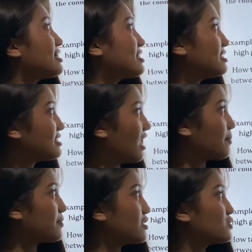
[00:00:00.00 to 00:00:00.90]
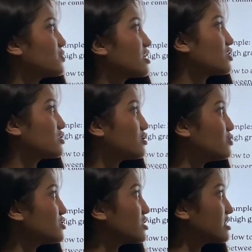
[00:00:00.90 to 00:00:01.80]
This happens when a
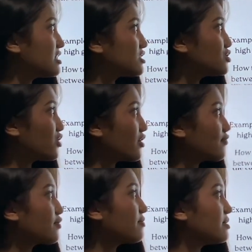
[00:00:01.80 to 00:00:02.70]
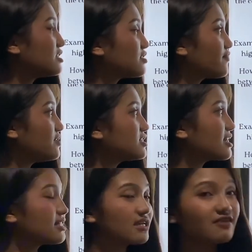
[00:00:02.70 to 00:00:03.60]
conclusion is drawn from
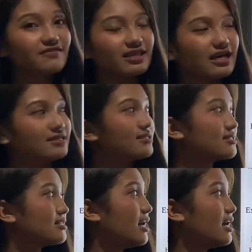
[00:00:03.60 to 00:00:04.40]
insufficient evidence.